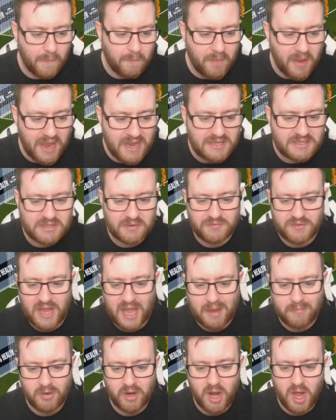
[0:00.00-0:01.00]
the pace of
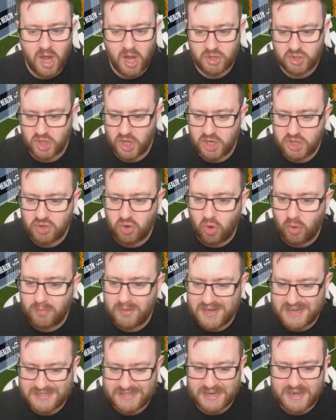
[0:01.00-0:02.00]
Cameron Archer
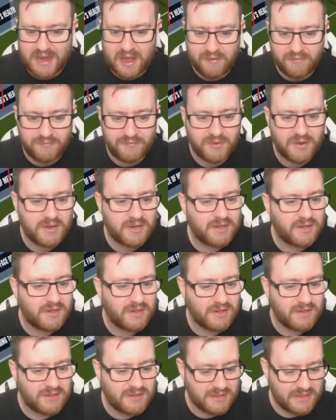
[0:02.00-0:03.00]
normally is enough
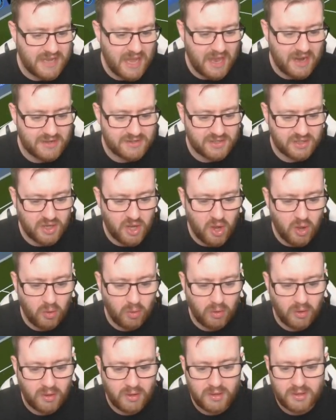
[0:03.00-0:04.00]
to get us a
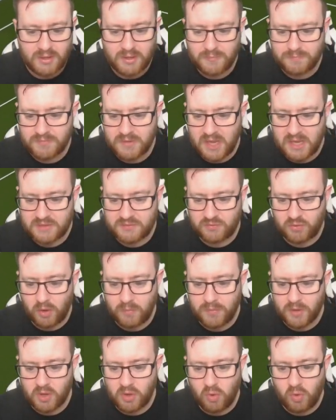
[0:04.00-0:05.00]
goal. As
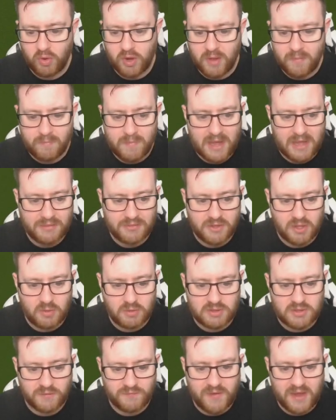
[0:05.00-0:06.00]
from the corner,
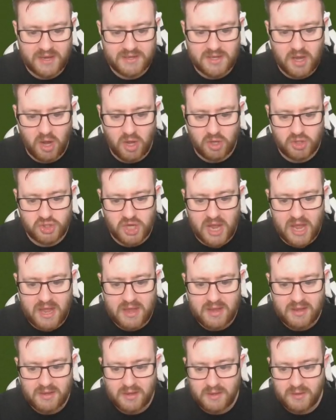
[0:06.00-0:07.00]
Matthews to find Archer.
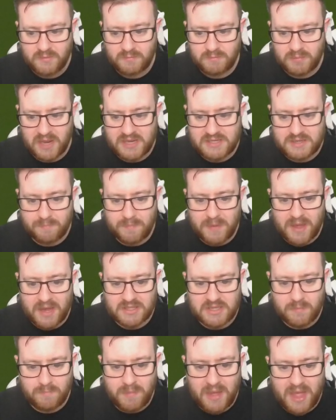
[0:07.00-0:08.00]
Plays it back
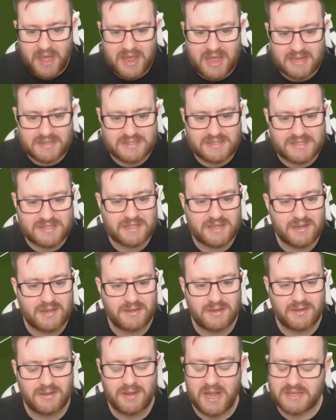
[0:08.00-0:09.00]
to Bennett.
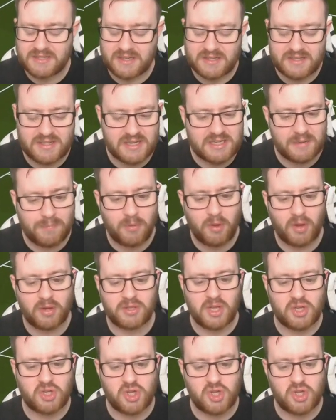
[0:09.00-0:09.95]
It's a disappointing